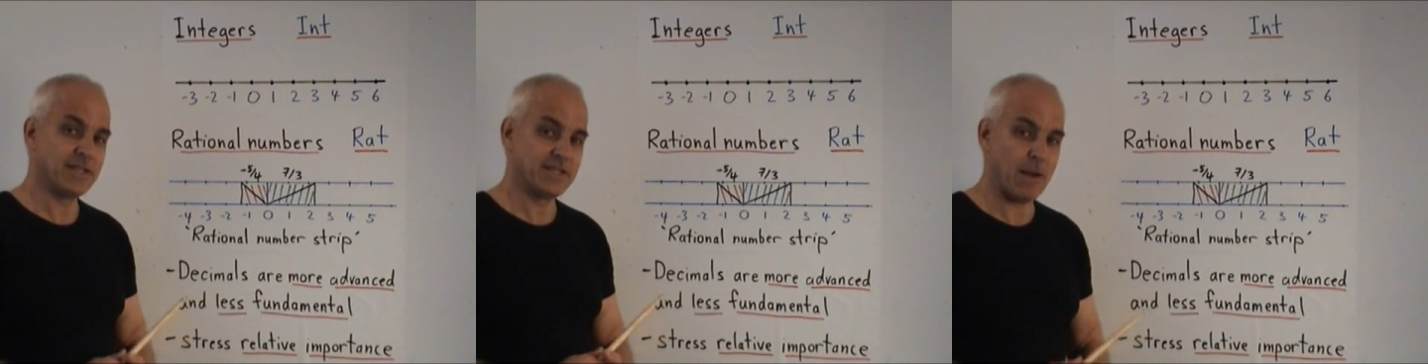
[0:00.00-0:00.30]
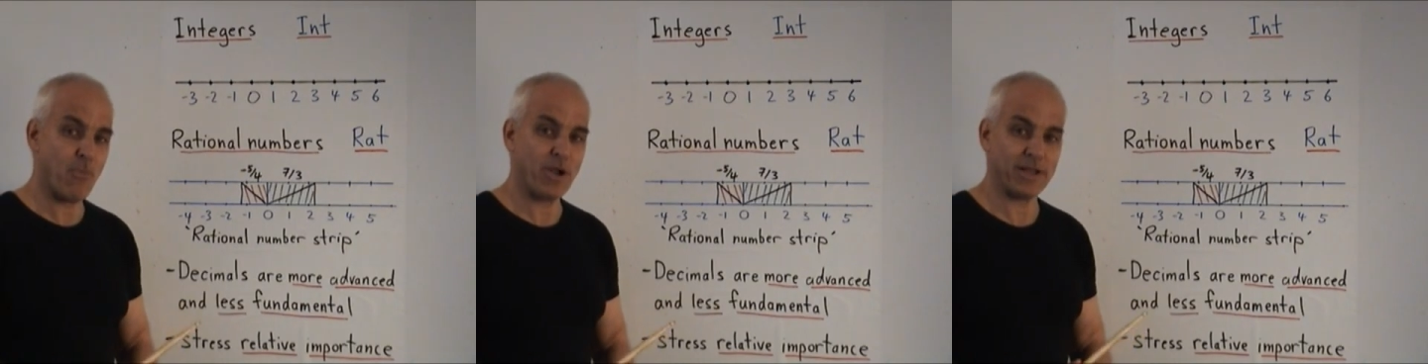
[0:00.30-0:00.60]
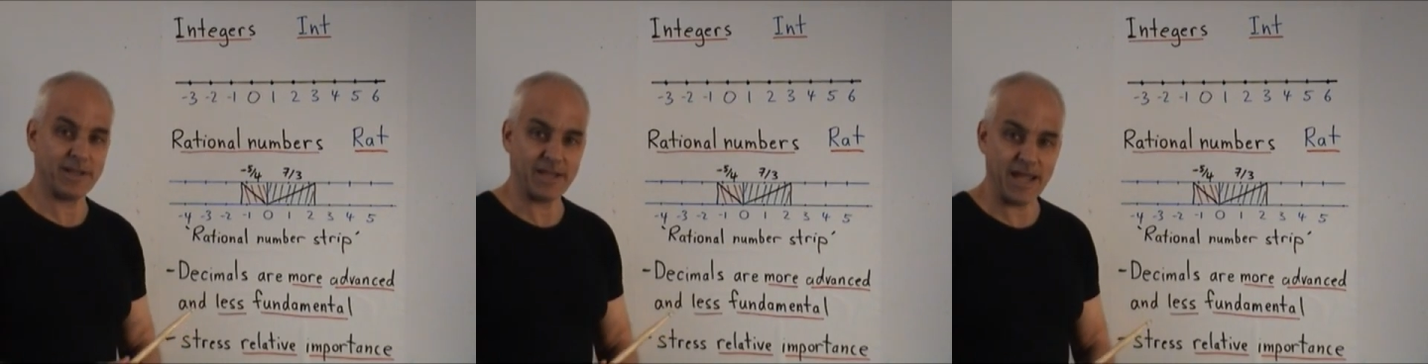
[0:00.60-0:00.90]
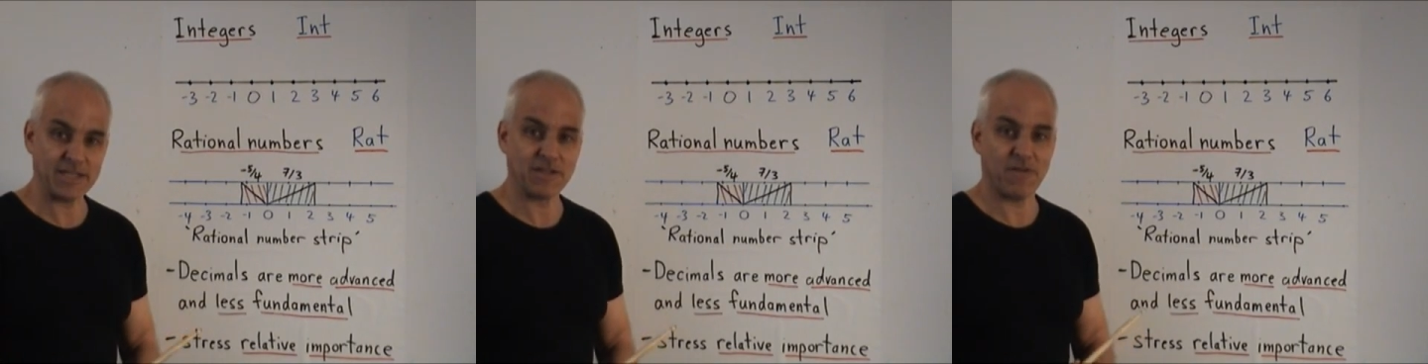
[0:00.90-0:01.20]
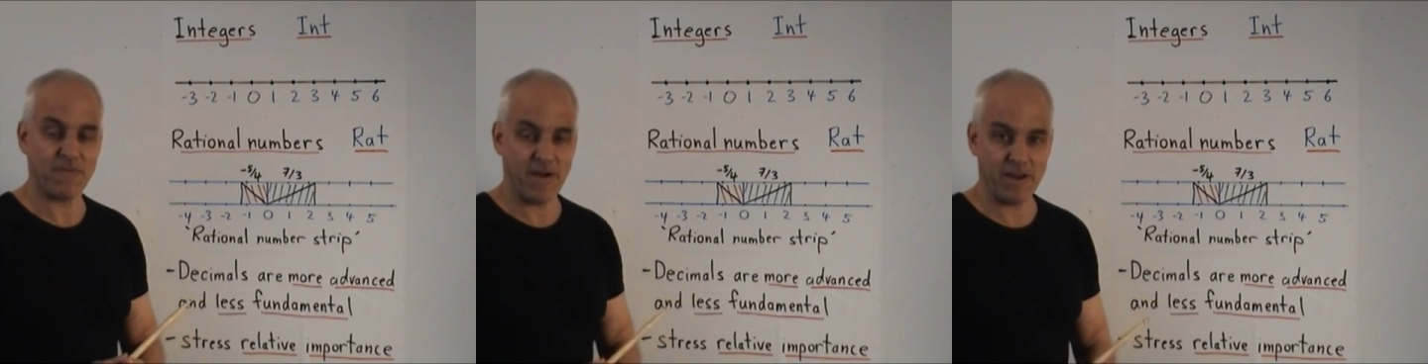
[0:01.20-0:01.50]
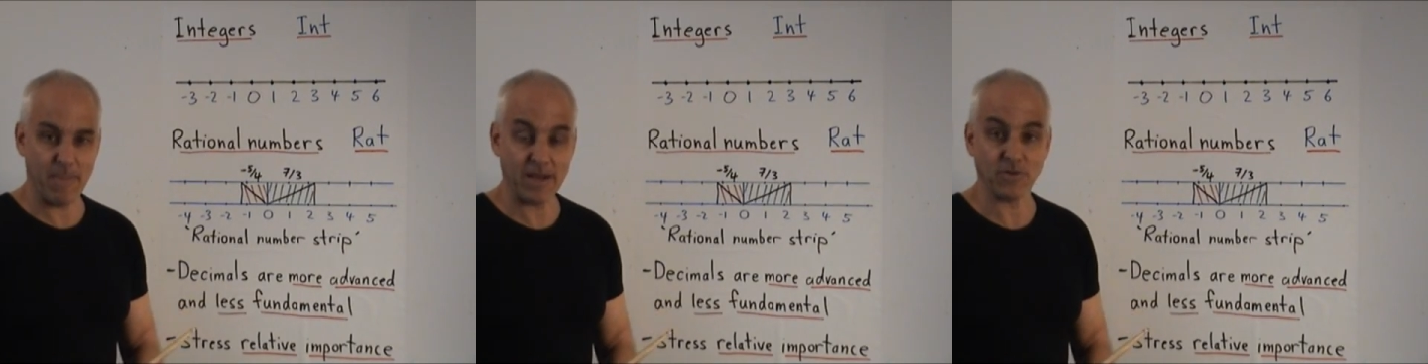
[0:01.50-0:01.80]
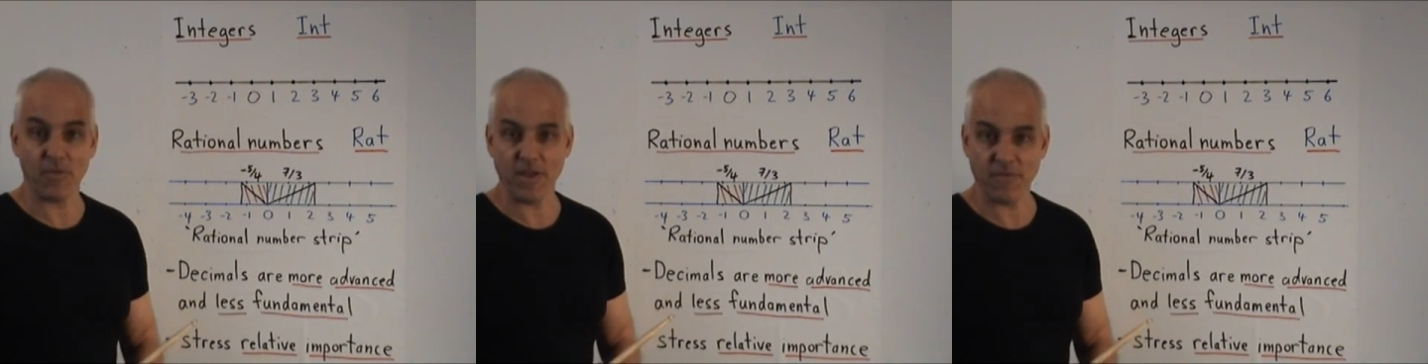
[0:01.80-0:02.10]
somewhat less
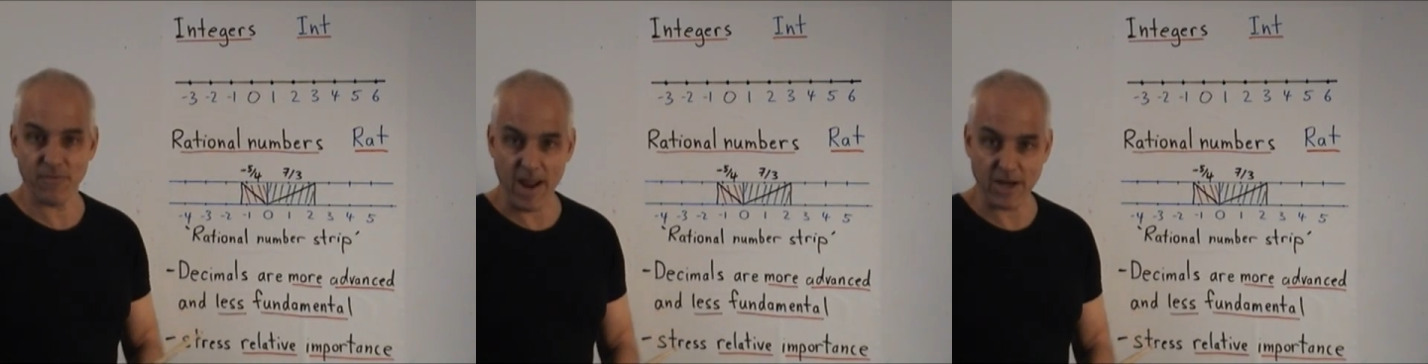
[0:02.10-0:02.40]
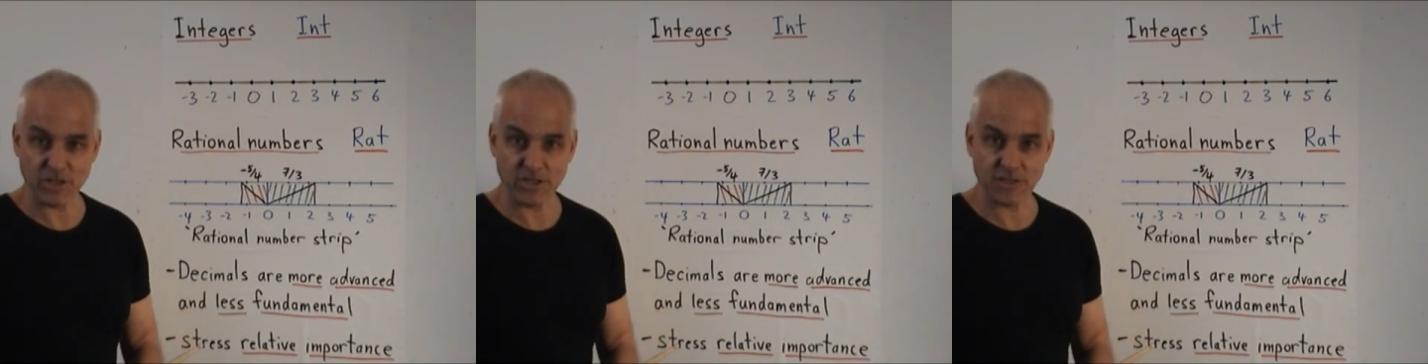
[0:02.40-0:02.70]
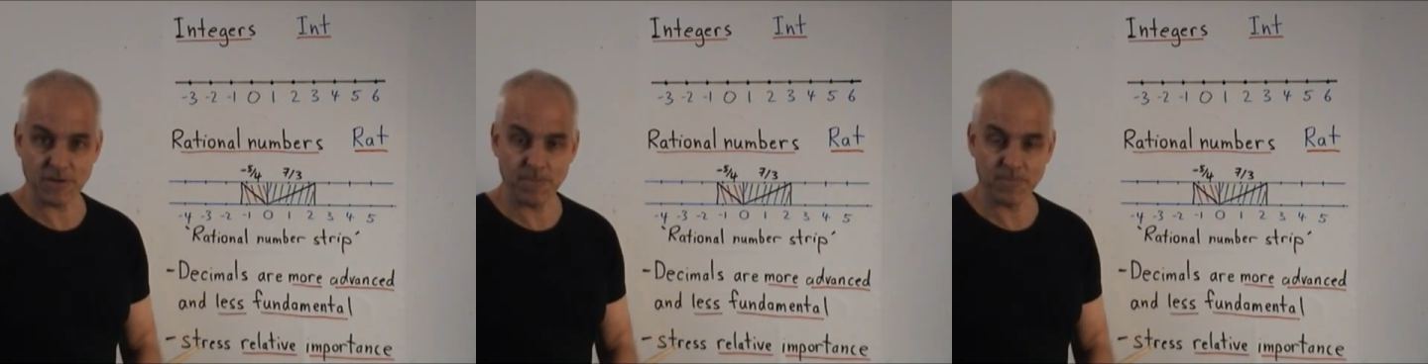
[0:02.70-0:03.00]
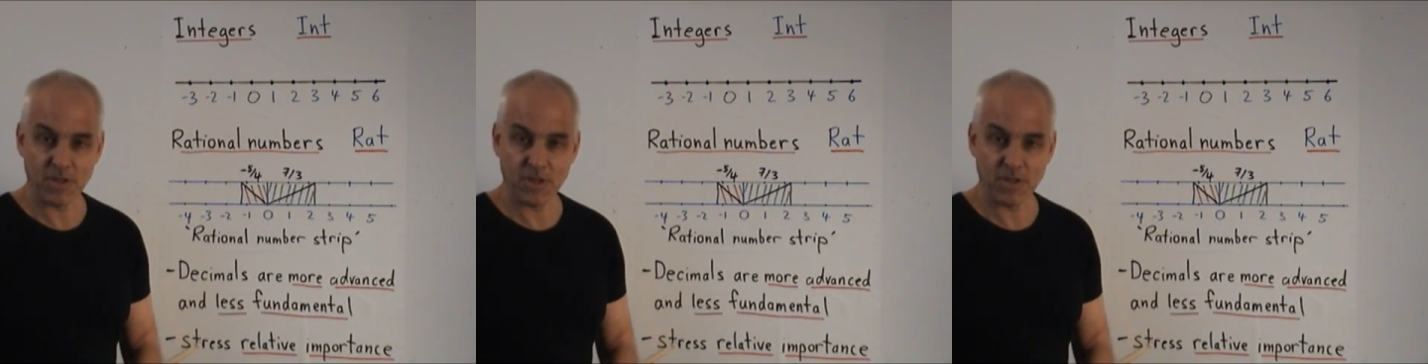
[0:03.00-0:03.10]
fundamental than fractions.